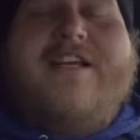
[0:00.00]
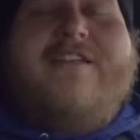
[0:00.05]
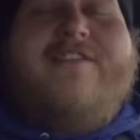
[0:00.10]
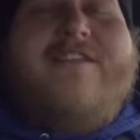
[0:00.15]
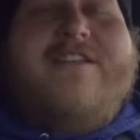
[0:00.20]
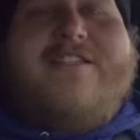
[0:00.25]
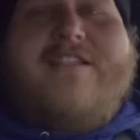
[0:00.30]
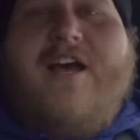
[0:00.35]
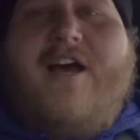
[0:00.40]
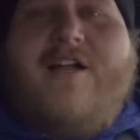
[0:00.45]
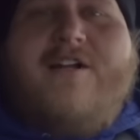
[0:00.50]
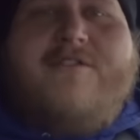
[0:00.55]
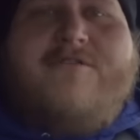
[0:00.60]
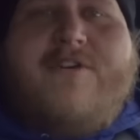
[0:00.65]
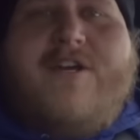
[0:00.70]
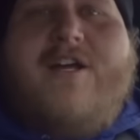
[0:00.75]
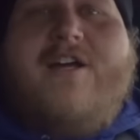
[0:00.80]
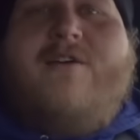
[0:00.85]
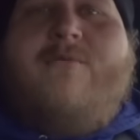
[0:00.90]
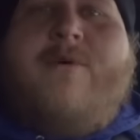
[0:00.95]
The
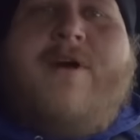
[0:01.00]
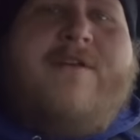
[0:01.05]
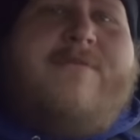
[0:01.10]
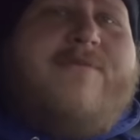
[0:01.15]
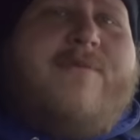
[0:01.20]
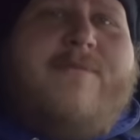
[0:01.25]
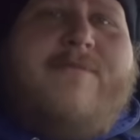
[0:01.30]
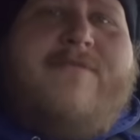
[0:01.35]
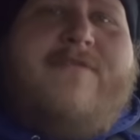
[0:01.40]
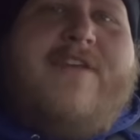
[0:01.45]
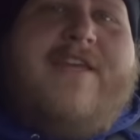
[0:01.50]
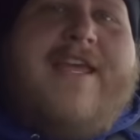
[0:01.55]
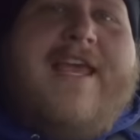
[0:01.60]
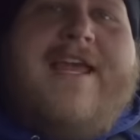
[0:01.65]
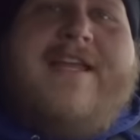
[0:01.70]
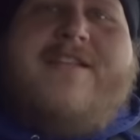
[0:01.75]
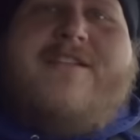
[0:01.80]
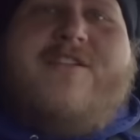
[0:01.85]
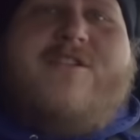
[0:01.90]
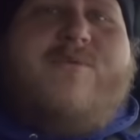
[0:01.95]
Tundra went from
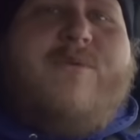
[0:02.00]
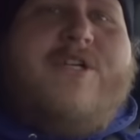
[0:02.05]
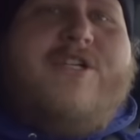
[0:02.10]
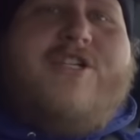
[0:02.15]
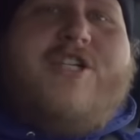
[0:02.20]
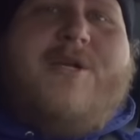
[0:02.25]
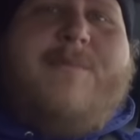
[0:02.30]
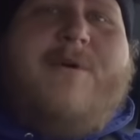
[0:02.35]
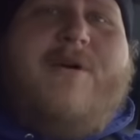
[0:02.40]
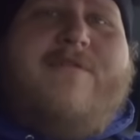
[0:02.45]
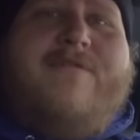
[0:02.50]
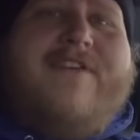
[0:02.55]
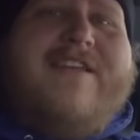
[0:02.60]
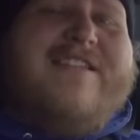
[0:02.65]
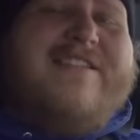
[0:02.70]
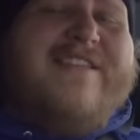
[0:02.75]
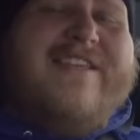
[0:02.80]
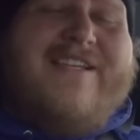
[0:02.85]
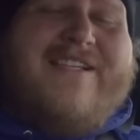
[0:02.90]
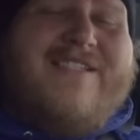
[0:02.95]
V8 to twin-turbo
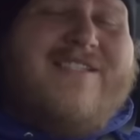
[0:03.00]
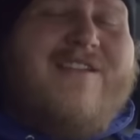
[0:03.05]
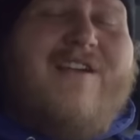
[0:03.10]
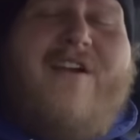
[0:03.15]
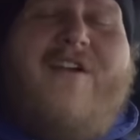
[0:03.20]
V6.